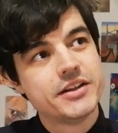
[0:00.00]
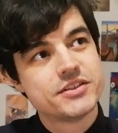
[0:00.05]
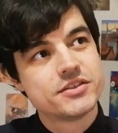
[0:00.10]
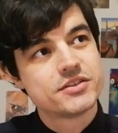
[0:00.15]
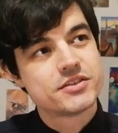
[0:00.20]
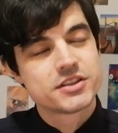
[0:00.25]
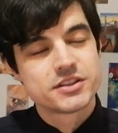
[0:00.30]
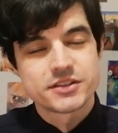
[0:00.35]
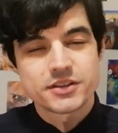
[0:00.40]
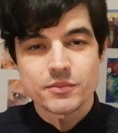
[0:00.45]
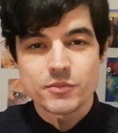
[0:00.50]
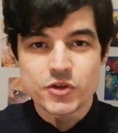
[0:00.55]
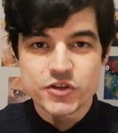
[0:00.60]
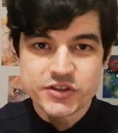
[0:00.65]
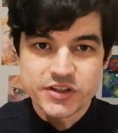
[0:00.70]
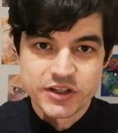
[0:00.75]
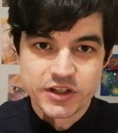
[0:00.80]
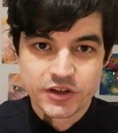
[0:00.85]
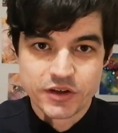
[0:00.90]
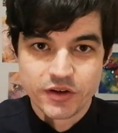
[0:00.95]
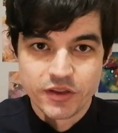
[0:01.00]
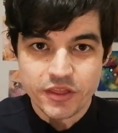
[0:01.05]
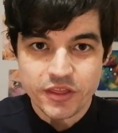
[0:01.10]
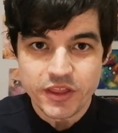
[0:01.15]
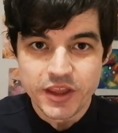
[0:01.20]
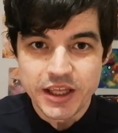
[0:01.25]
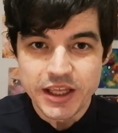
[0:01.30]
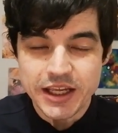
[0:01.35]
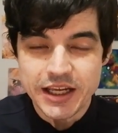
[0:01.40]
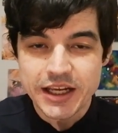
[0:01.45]
Someone said a good
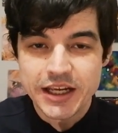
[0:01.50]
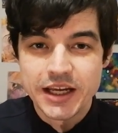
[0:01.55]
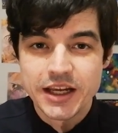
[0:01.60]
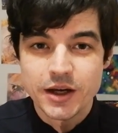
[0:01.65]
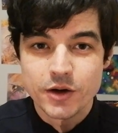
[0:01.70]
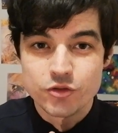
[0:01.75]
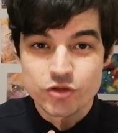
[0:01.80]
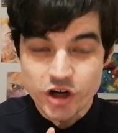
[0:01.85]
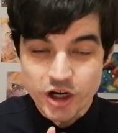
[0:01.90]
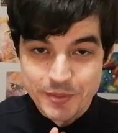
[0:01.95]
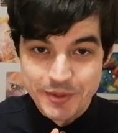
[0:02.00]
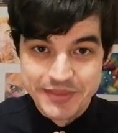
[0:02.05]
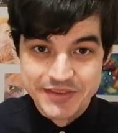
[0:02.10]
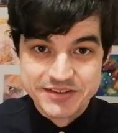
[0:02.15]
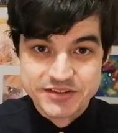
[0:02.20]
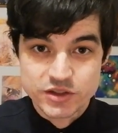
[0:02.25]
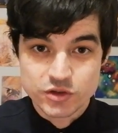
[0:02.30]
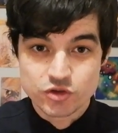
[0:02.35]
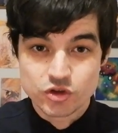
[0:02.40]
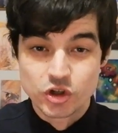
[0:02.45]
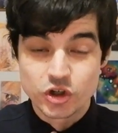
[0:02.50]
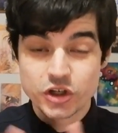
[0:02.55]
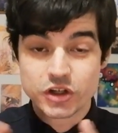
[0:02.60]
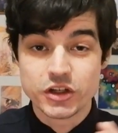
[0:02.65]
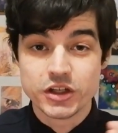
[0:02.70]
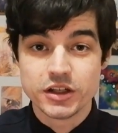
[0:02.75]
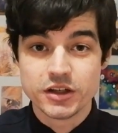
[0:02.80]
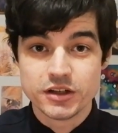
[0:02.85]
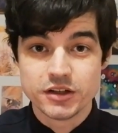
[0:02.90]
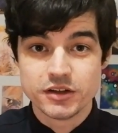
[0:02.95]
thing. I'd recommend this to you. Look
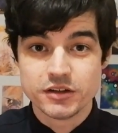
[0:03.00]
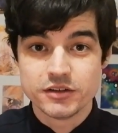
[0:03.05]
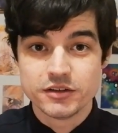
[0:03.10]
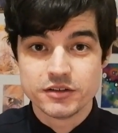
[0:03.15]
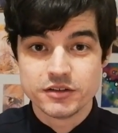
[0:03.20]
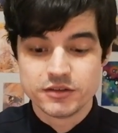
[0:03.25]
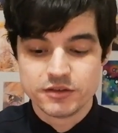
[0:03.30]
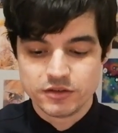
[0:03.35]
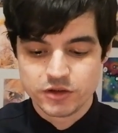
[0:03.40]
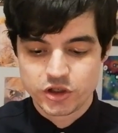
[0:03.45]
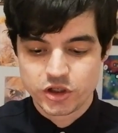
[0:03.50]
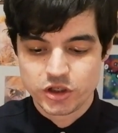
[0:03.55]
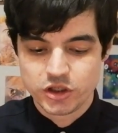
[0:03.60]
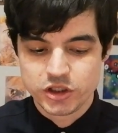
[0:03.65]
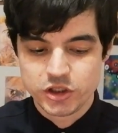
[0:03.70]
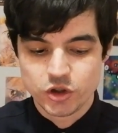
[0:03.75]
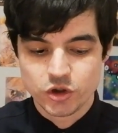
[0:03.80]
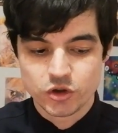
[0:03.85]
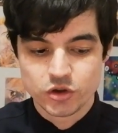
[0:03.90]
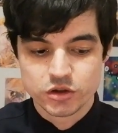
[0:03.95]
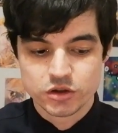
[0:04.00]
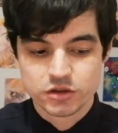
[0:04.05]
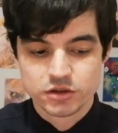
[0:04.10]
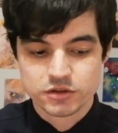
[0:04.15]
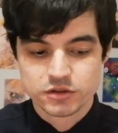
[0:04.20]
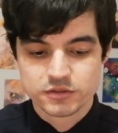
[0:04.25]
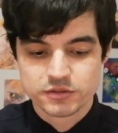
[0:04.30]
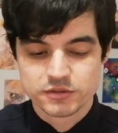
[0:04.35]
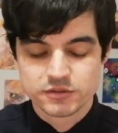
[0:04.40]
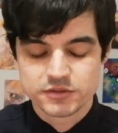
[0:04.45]
at your
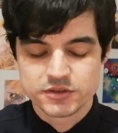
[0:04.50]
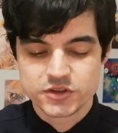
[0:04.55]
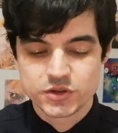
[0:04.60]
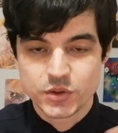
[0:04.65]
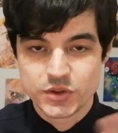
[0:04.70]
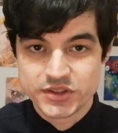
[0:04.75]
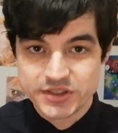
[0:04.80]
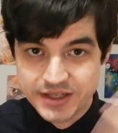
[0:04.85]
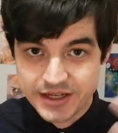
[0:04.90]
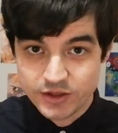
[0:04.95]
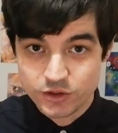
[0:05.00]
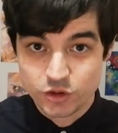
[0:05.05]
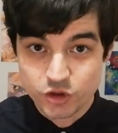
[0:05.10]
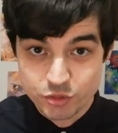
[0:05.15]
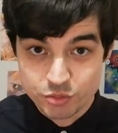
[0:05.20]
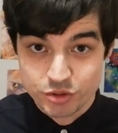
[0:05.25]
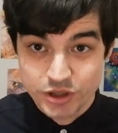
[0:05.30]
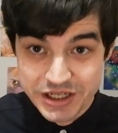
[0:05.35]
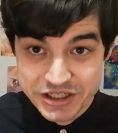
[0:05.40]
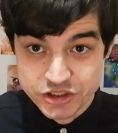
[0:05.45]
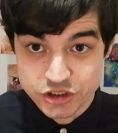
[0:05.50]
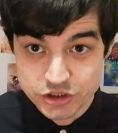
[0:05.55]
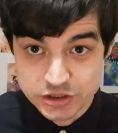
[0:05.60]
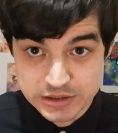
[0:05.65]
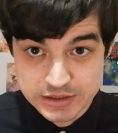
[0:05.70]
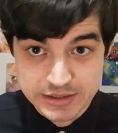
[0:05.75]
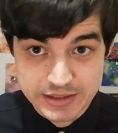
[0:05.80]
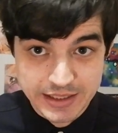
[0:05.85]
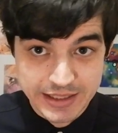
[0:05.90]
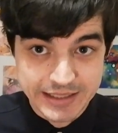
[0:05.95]
suicidal
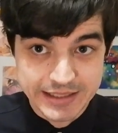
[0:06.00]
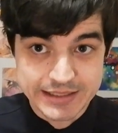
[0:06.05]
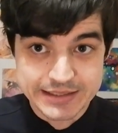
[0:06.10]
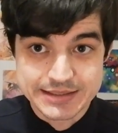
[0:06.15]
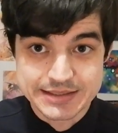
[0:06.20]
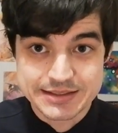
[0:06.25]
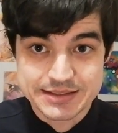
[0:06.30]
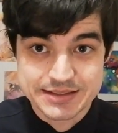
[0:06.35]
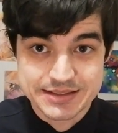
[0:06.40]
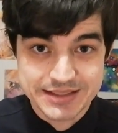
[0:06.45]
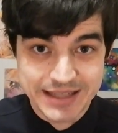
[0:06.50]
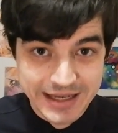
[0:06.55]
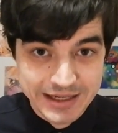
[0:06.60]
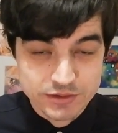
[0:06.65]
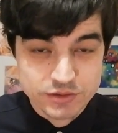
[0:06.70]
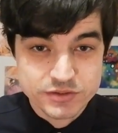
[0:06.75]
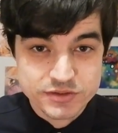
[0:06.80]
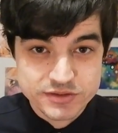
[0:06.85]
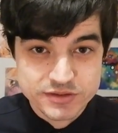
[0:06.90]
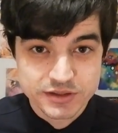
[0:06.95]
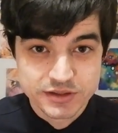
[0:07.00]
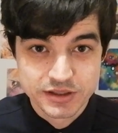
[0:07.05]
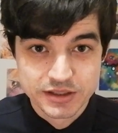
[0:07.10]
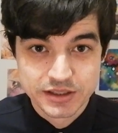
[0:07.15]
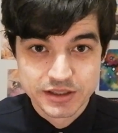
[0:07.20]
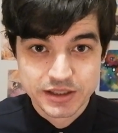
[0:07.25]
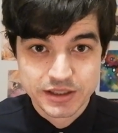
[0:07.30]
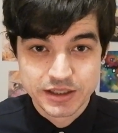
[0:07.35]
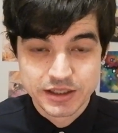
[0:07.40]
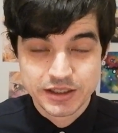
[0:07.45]
depression like scales.
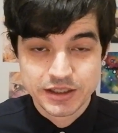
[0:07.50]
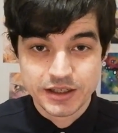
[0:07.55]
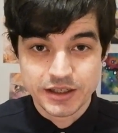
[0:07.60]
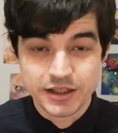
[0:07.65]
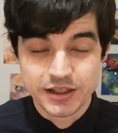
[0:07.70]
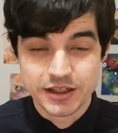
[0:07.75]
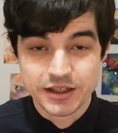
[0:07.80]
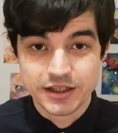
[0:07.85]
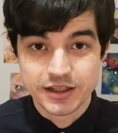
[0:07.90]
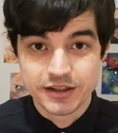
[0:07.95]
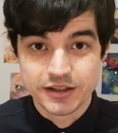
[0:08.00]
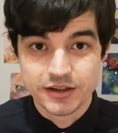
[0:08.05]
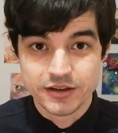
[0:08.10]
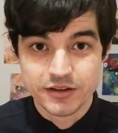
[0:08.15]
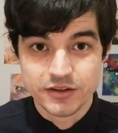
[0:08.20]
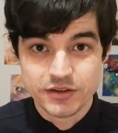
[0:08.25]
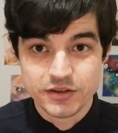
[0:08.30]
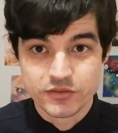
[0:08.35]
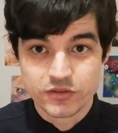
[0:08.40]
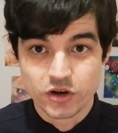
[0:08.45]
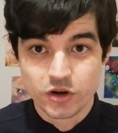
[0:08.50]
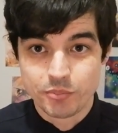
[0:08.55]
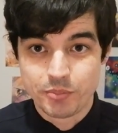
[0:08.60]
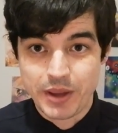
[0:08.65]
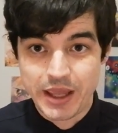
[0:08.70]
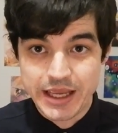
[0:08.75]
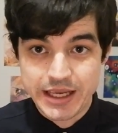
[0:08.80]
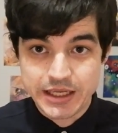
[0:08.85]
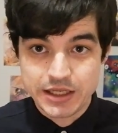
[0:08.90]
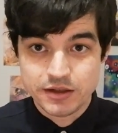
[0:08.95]
You've got
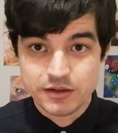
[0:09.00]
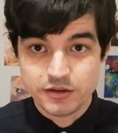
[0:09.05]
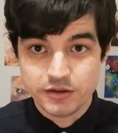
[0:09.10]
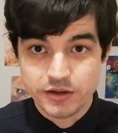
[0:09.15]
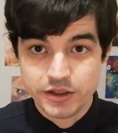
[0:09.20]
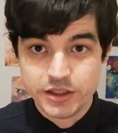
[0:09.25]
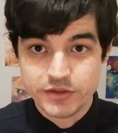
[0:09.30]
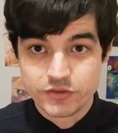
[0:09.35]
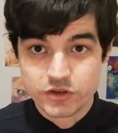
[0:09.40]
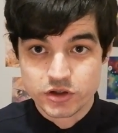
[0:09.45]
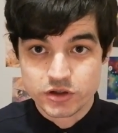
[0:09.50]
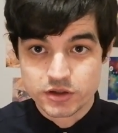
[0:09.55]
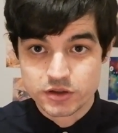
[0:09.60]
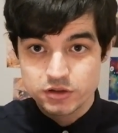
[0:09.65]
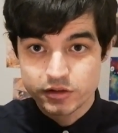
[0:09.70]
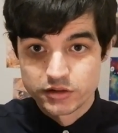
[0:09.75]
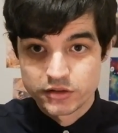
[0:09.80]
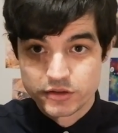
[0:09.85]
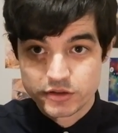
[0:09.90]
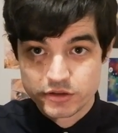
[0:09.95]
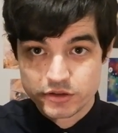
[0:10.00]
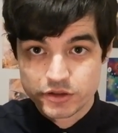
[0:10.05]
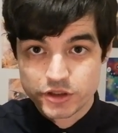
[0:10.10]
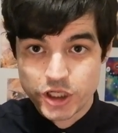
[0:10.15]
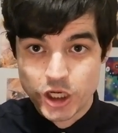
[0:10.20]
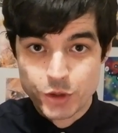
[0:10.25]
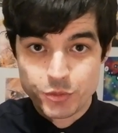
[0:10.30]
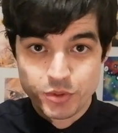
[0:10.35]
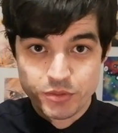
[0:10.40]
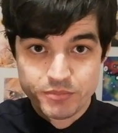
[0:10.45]
pain and you've got
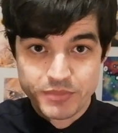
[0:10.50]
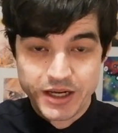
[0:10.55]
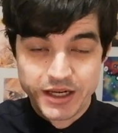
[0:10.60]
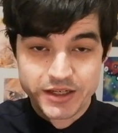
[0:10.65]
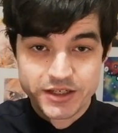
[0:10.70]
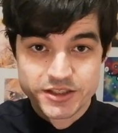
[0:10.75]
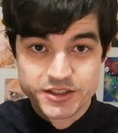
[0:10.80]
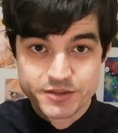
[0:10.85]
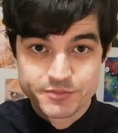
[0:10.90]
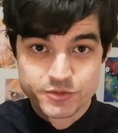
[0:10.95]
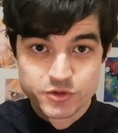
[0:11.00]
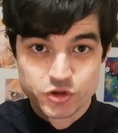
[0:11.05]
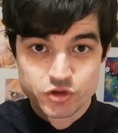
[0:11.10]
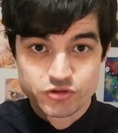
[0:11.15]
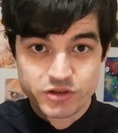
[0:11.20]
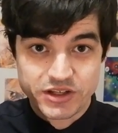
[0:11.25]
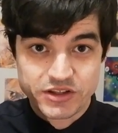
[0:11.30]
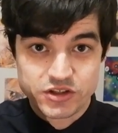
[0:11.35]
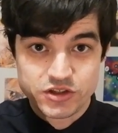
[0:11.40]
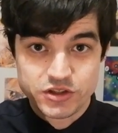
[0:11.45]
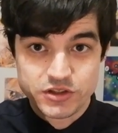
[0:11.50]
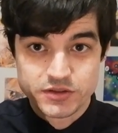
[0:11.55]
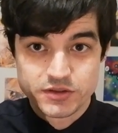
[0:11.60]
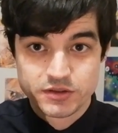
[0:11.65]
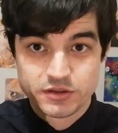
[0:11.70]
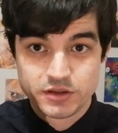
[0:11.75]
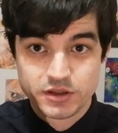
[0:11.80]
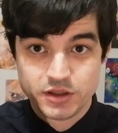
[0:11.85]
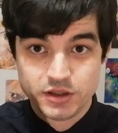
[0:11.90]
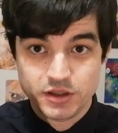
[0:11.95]
coping mechanisms or
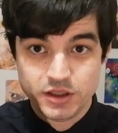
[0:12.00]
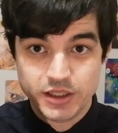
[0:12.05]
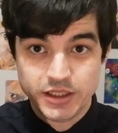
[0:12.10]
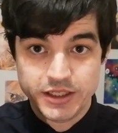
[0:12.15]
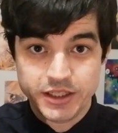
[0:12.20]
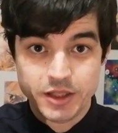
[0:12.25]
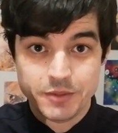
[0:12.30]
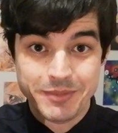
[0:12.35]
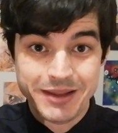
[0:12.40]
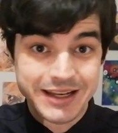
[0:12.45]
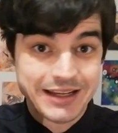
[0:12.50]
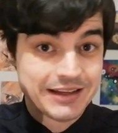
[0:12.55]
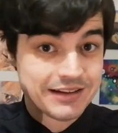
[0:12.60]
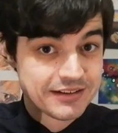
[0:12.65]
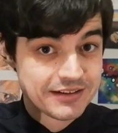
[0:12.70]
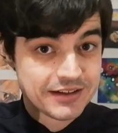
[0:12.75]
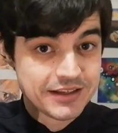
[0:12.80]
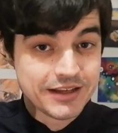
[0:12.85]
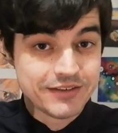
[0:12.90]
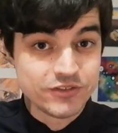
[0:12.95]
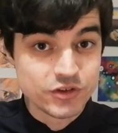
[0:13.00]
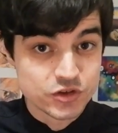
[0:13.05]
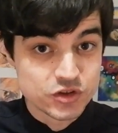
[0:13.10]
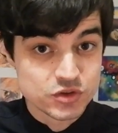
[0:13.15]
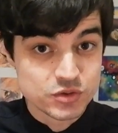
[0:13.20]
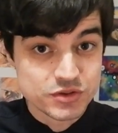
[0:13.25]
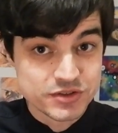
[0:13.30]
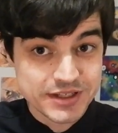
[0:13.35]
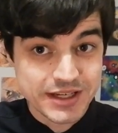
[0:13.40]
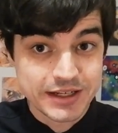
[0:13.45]
strategies. And at the minute, if you're
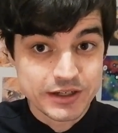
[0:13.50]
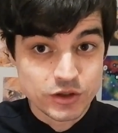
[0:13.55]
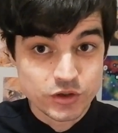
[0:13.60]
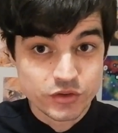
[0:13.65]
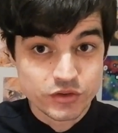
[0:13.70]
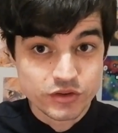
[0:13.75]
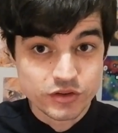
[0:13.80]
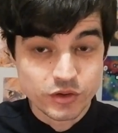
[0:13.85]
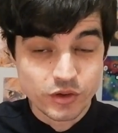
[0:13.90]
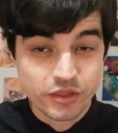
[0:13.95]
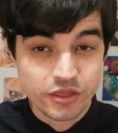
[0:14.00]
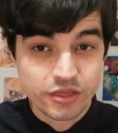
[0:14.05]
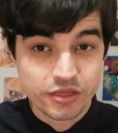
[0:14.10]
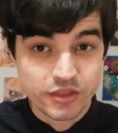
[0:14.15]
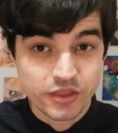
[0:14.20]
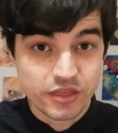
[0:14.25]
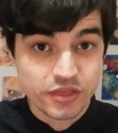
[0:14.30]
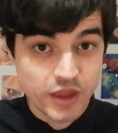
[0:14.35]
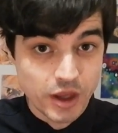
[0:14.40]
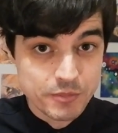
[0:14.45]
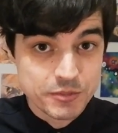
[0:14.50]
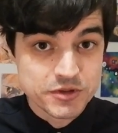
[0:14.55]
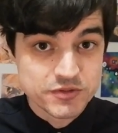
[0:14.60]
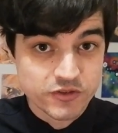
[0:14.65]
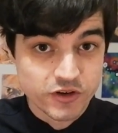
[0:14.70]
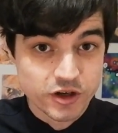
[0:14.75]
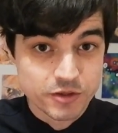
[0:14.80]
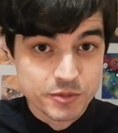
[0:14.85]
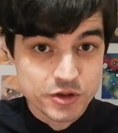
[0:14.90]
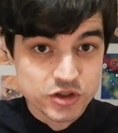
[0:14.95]
suicidal, the thumb is
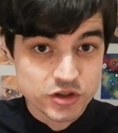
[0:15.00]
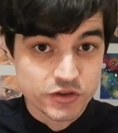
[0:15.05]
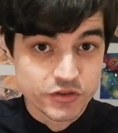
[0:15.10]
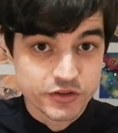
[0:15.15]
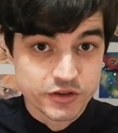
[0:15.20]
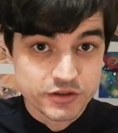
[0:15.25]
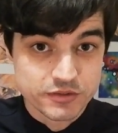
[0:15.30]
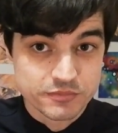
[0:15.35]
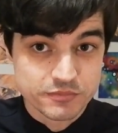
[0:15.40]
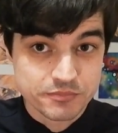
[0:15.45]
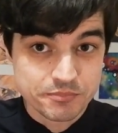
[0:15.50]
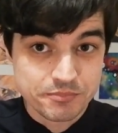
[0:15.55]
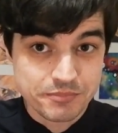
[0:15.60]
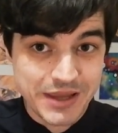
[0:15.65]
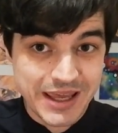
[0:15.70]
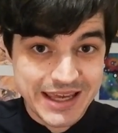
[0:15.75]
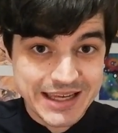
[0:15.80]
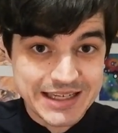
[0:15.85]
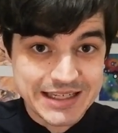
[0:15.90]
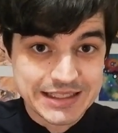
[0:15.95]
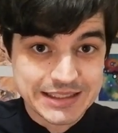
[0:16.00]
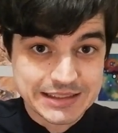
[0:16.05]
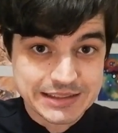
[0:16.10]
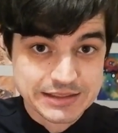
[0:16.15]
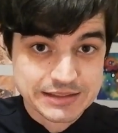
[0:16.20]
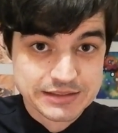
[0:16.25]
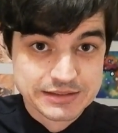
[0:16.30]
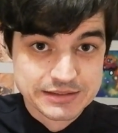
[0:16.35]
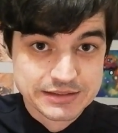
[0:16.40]
very much on the pain